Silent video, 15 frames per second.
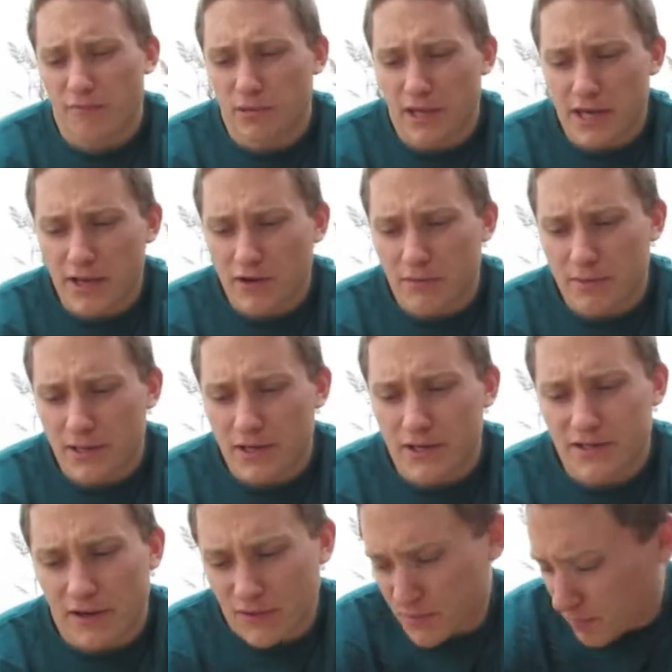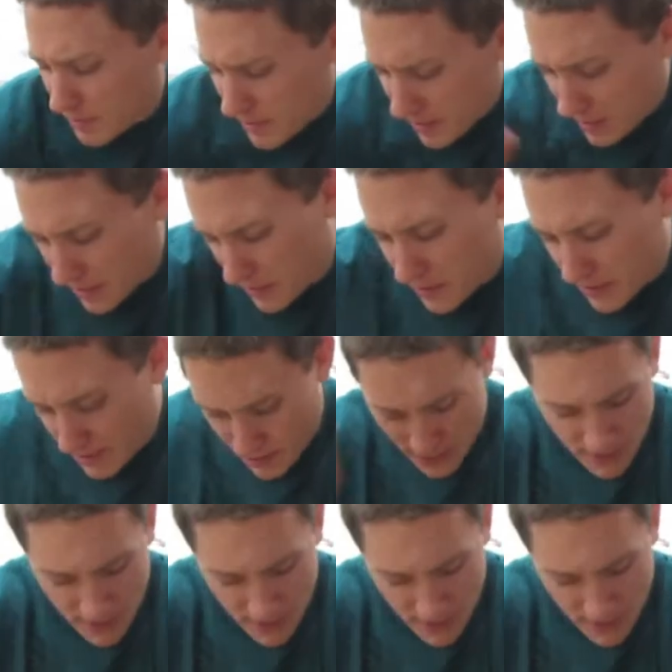blade, or because I was planning on